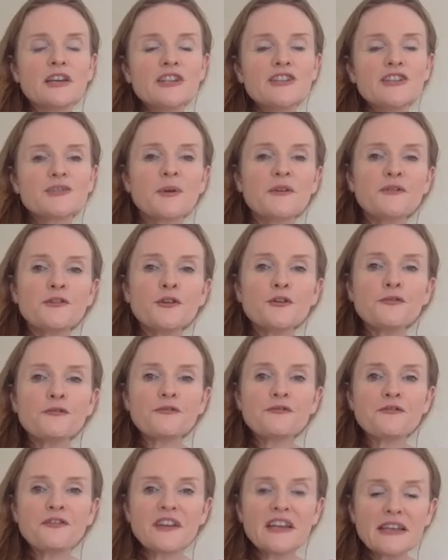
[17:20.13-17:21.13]
So if you
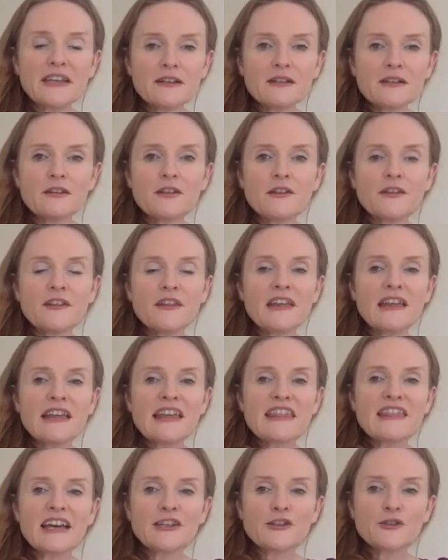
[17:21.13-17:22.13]
feel
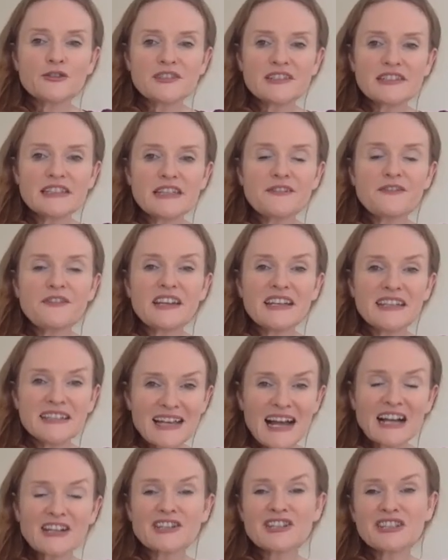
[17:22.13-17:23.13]
that your CV is
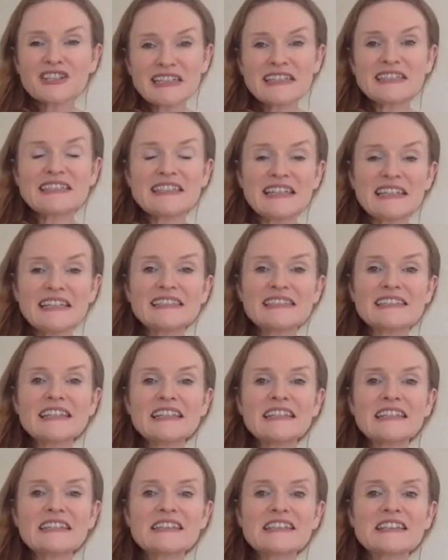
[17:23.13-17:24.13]
actually
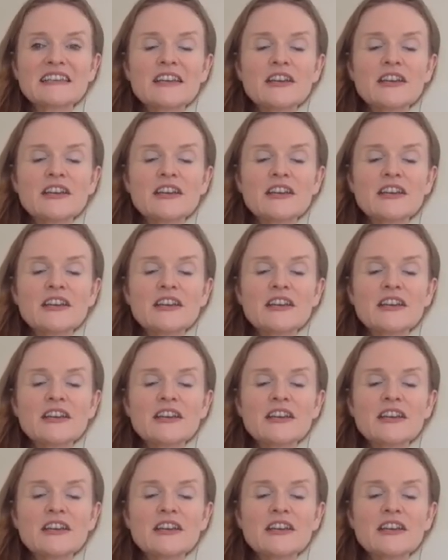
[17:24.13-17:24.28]
decent,